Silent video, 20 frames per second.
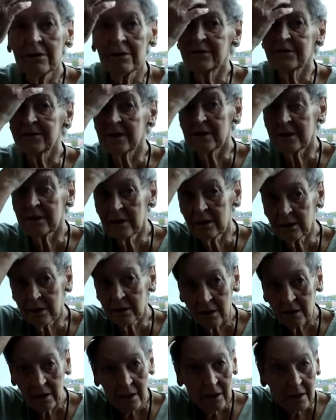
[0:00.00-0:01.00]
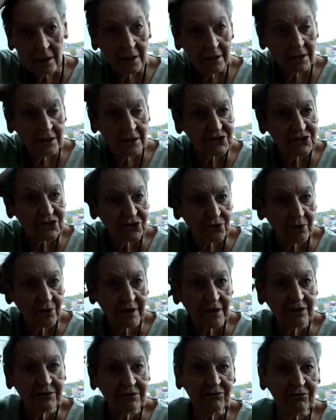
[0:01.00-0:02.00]
that they get
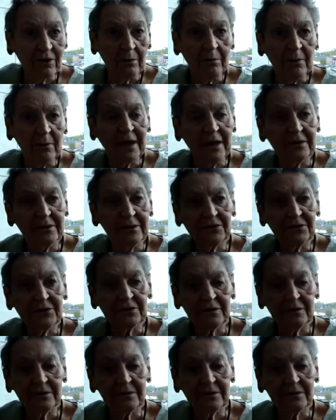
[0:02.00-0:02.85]
strength from. And,